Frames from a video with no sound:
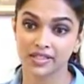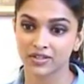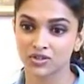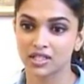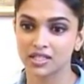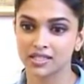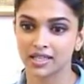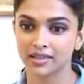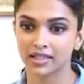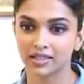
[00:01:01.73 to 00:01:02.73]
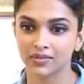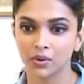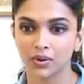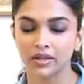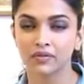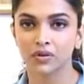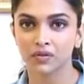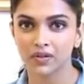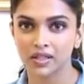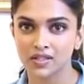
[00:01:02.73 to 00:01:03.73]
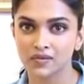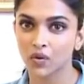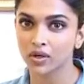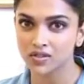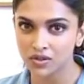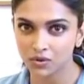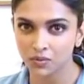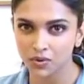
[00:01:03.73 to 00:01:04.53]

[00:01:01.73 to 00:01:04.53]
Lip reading: actually saying that they were looking for a face for his new